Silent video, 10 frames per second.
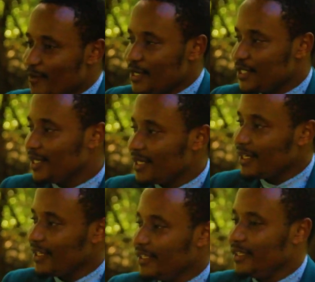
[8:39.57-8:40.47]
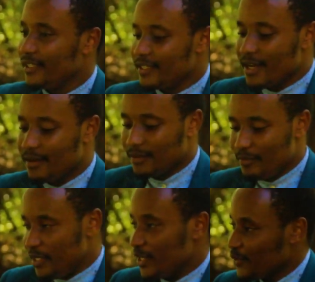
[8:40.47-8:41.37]
machine learning in
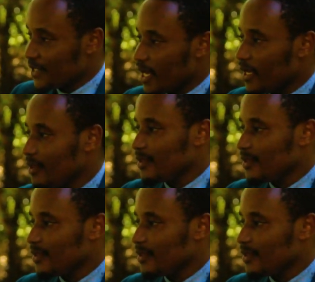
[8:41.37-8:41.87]
BFSI,